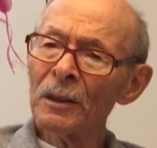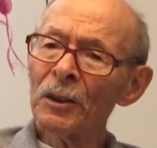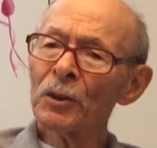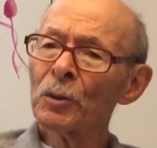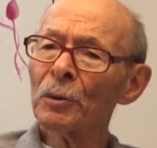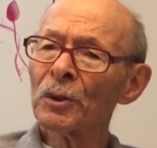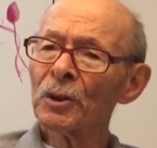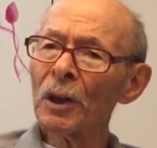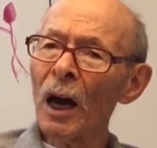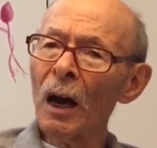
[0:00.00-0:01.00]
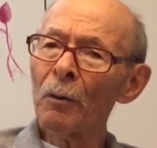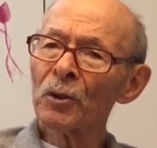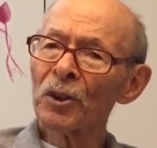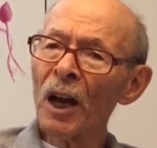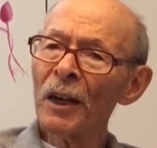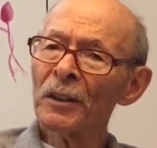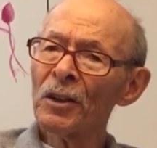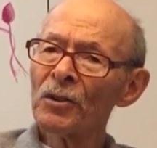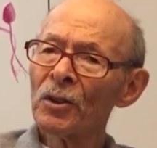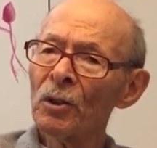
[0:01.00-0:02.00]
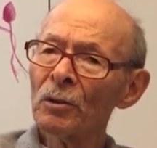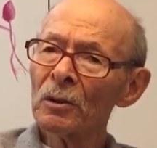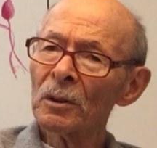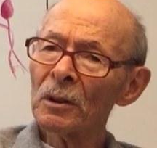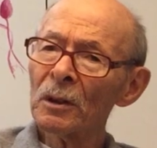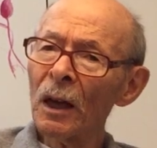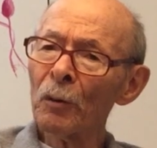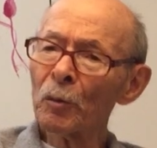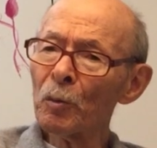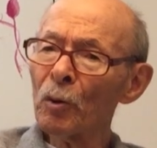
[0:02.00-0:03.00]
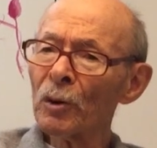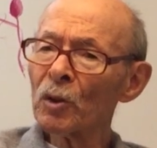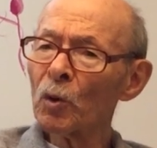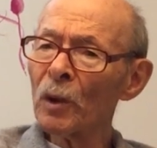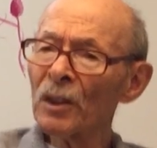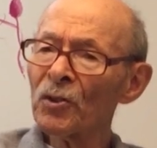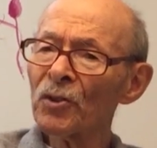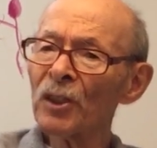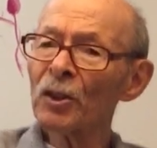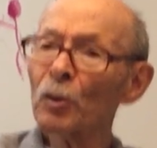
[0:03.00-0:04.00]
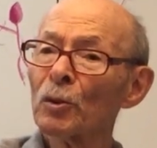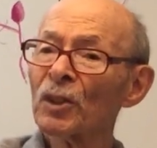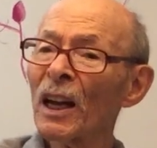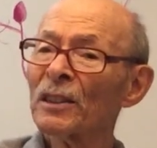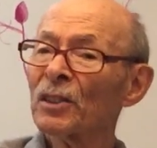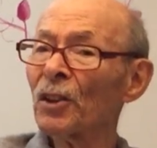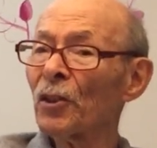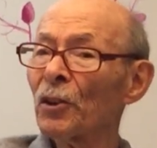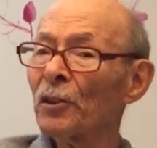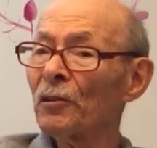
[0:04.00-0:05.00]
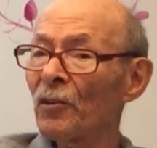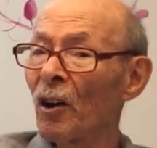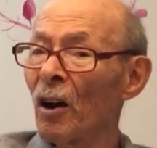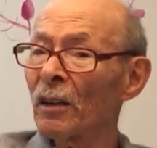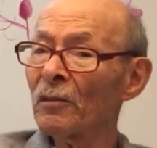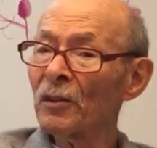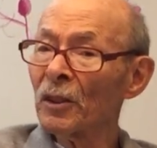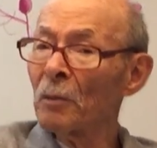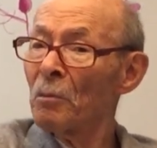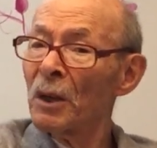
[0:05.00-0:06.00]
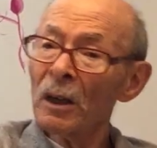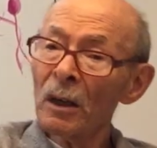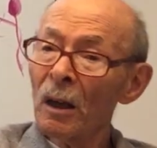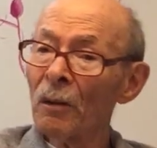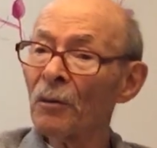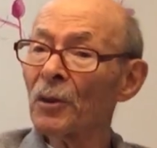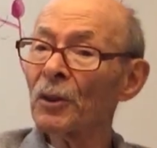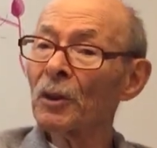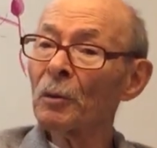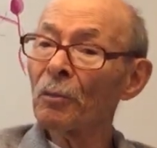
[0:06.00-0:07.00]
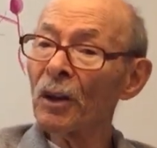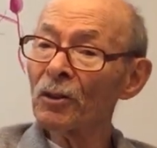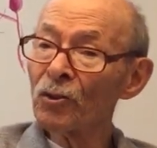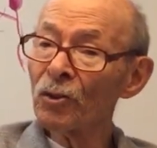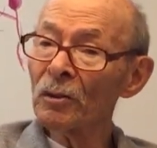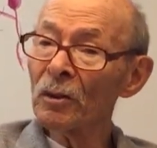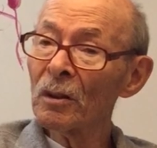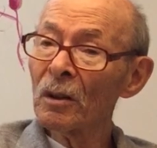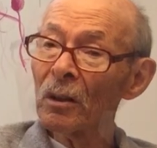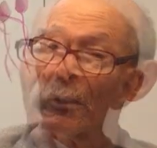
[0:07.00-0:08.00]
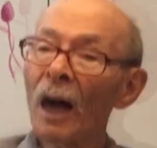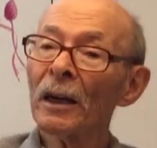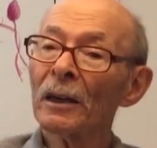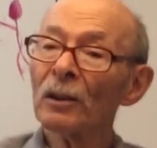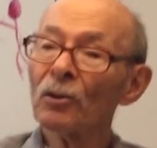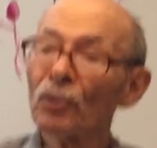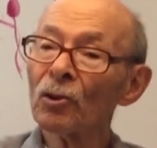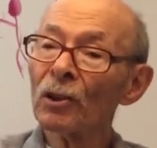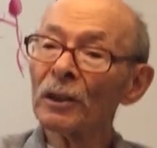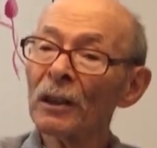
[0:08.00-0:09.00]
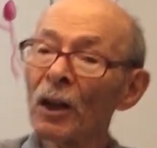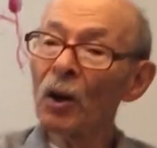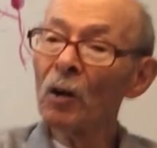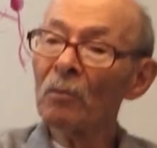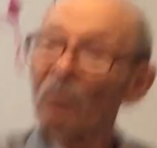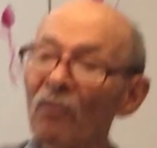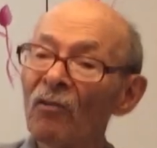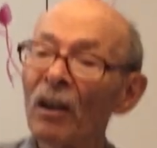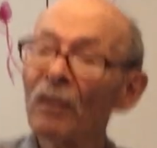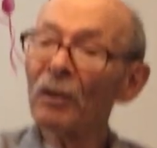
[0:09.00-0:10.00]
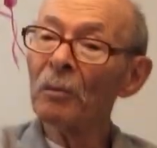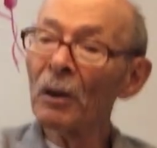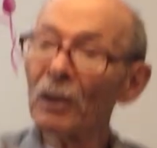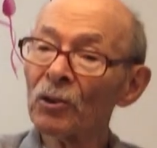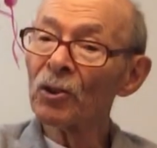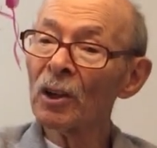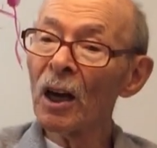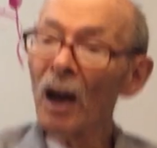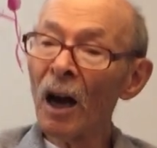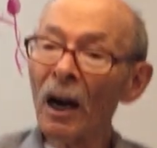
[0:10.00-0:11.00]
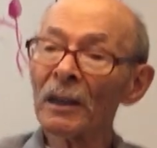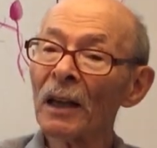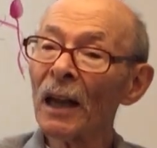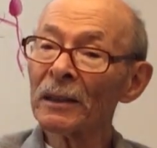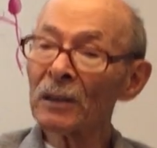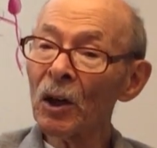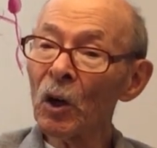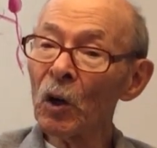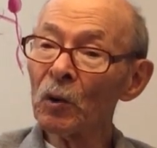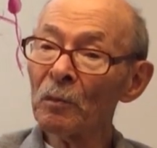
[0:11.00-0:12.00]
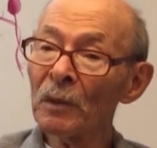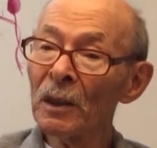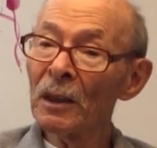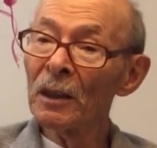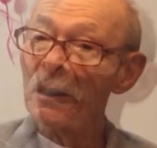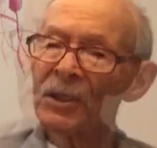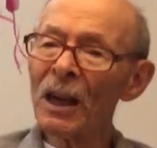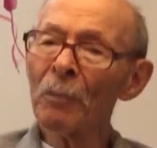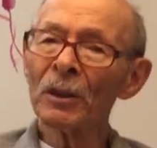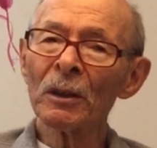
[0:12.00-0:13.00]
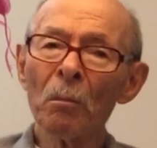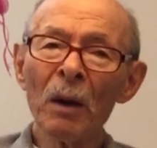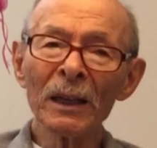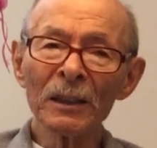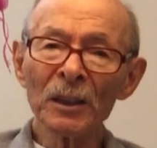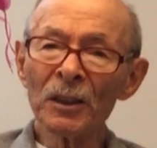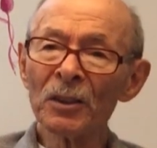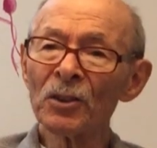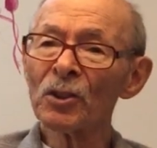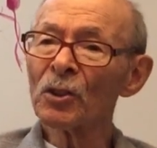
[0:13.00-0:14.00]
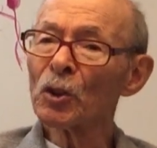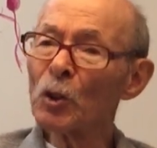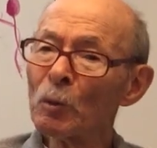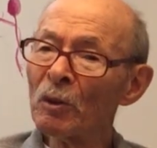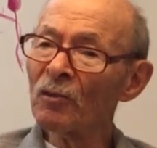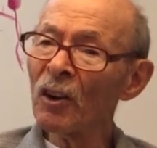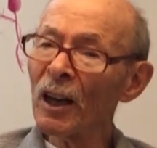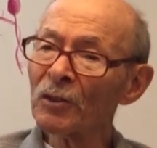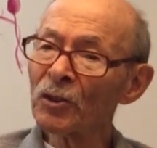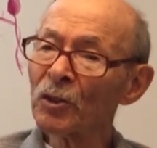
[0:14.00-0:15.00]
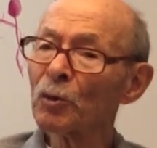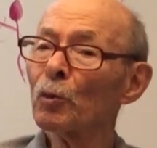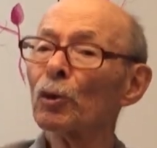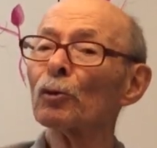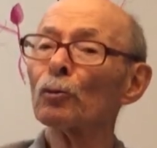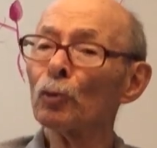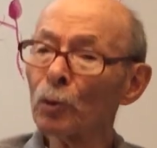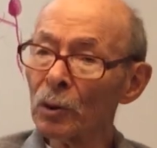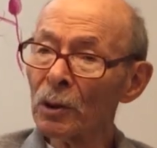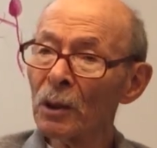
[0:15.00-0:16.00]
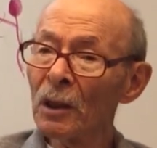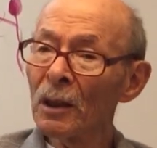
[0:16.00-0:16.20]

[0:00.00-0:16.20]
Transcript: This was, I was nine years old. I was born in twenty-six. It was nineteen thirty-five, in the middle of the Depression. I enjoyed the home very much. I liked the home. Some of the monitors and supervisors were cruel.